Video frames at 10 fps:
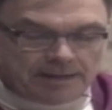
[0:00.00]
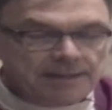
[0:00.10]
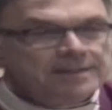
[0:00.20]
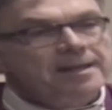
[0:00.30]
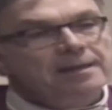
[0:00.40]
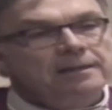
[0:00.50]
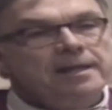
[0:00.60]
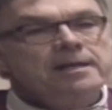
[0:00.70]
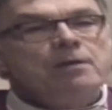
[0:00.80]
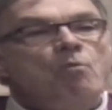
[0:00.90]
is that
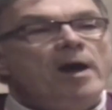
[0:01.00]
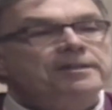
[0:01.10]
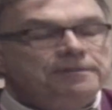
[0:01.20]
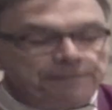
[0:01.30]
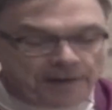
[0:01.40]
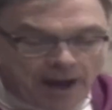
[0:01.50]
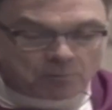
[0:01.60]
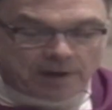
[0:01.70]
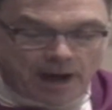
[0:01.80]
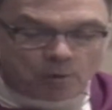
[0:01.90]
Lindy West
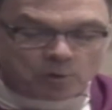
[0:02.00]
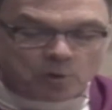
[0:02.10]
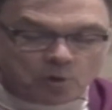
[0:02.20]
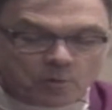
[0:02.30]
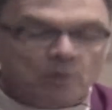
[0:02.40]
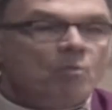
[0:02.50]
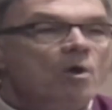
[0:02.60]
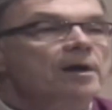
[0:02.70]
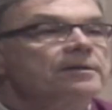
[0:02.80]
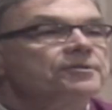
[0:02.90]
found out who
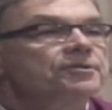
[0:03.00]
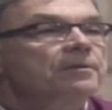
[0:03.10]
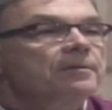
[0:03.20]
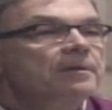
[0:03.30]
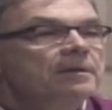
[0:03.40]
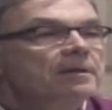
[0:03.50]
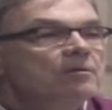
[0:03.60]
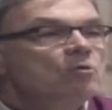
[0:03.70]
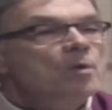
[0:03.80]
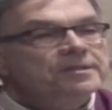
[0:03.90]

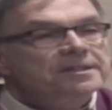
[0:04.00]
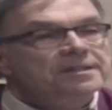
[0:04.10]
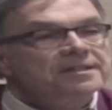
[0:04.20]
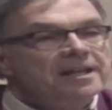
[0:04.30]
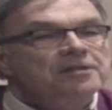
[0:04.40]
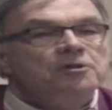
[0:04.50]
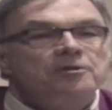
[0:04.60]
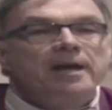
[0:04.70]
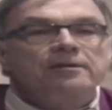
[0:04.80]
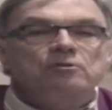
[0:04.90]
was this
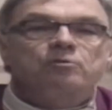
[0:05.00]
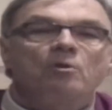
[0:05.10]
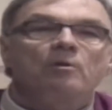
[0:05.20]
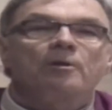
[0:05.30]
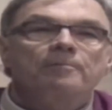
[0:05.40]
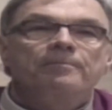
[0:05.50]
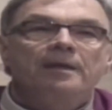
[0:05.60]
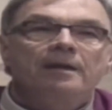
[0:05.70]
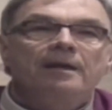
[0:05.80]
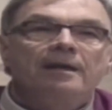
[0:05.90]
internet troller,
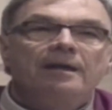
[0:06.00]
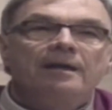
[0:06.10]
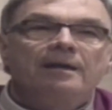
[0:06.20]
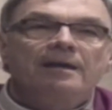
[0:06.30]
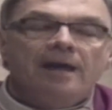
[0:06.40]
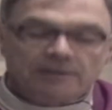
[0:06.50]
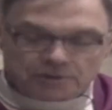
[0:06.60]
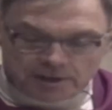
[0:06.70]
and she